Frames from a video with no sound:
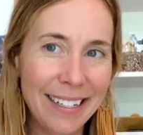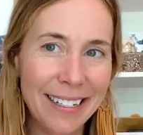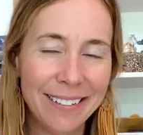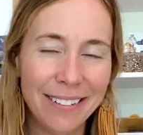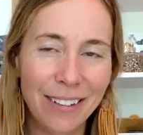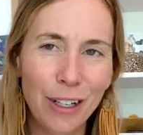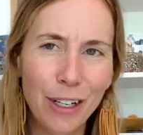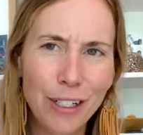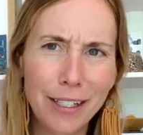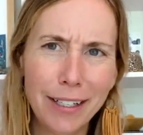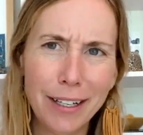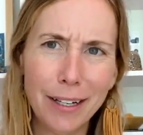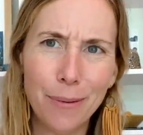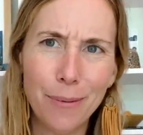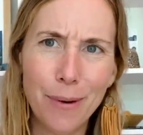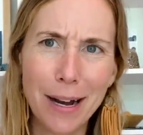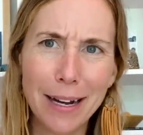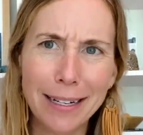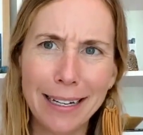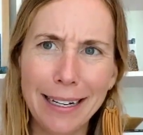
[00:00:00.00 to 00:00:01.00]
Looks a little
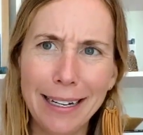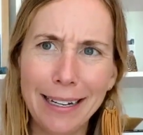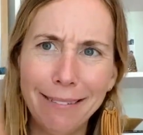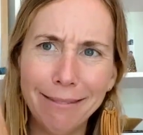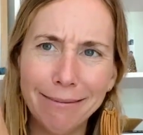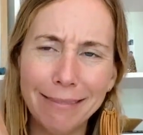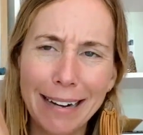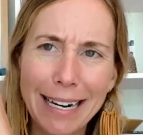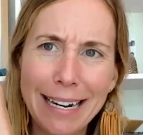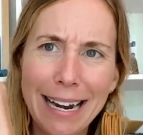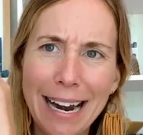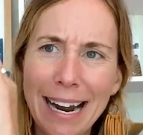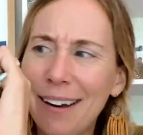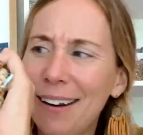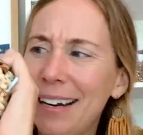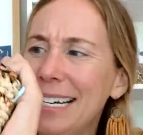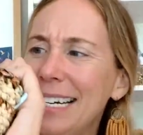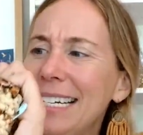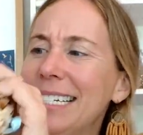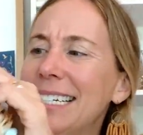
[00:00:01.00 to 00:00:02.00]
wonky right now.
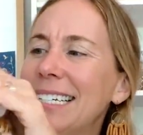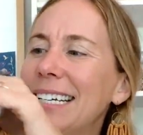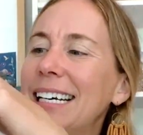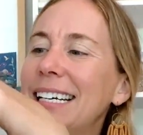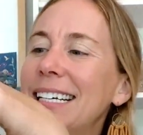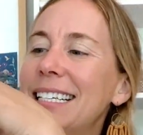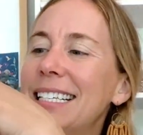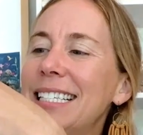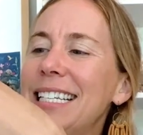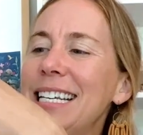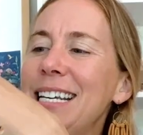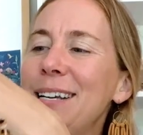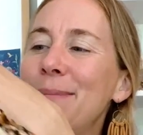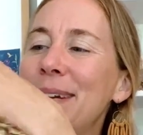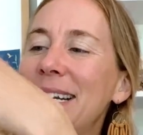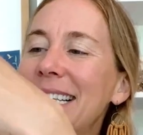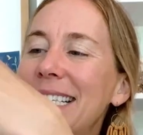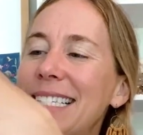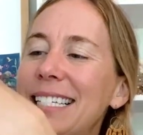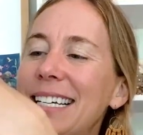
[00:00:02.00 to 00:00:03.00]
I need to steam
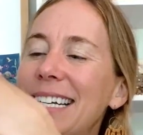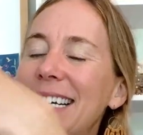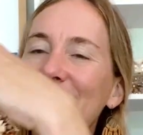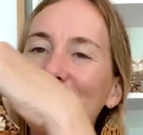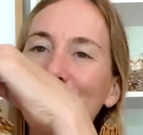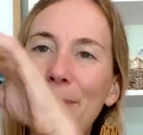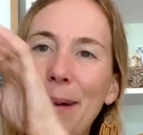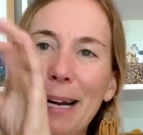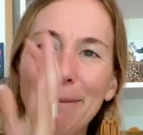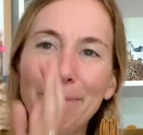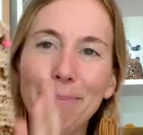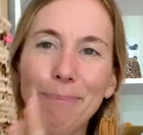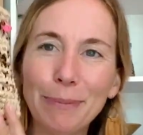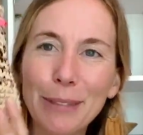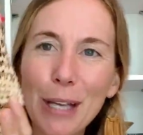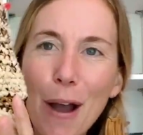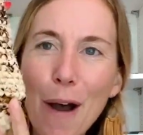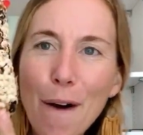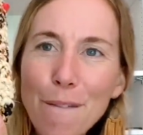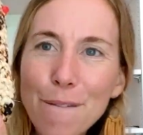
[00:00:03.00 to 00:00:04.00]
it still, but
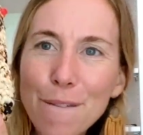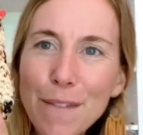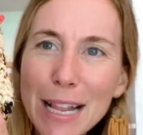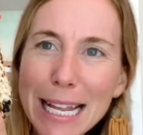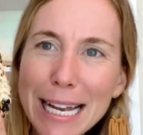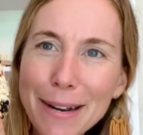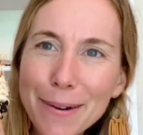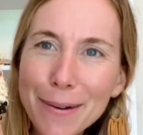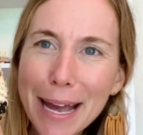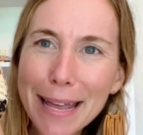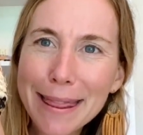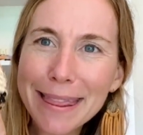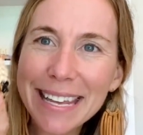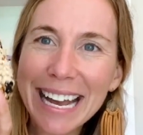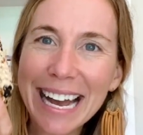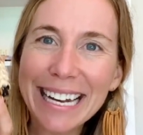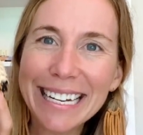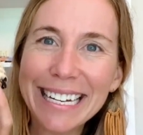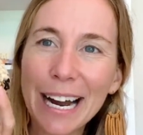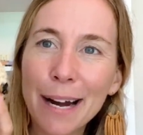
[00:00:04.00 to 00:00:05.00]
hopefully you get the
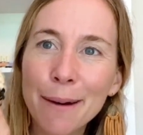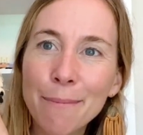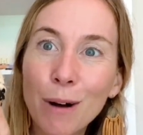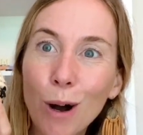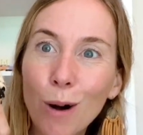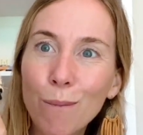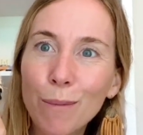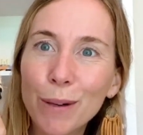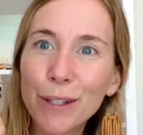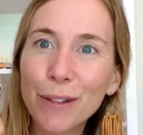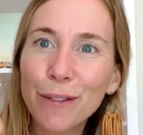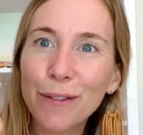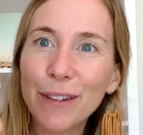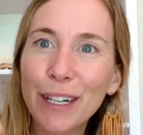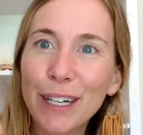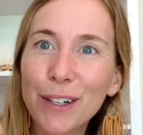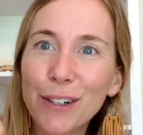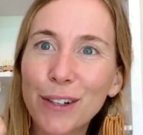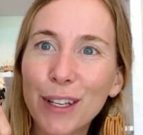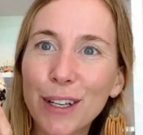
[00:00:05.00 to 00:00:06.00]
idea. I'm almost
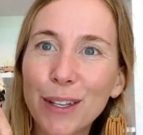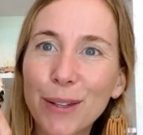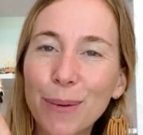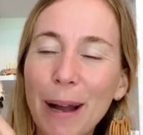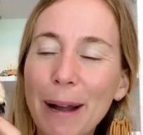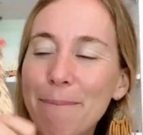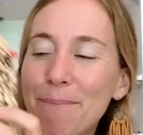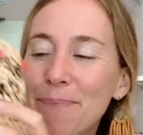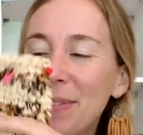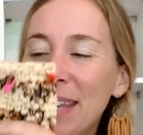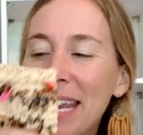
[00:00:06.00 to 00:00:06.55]
finished this one.